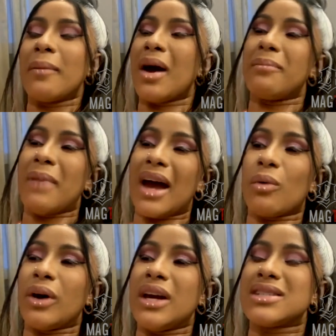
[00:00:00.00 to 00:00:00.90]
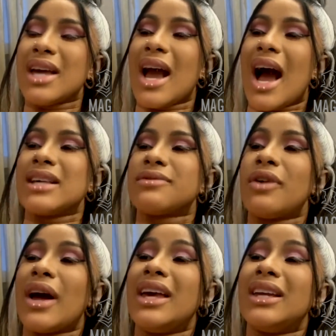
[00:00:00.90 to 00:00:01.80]
I'm not mad at what he's saying. I just
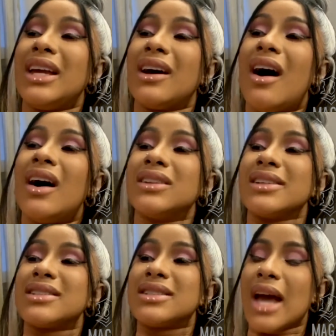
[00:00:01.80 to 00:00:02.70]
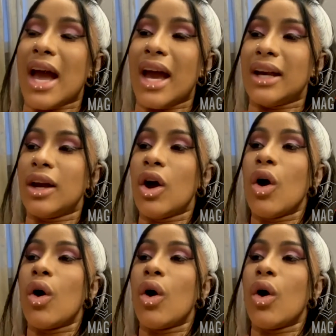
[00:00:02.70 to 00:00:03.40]
feel like he need to understand,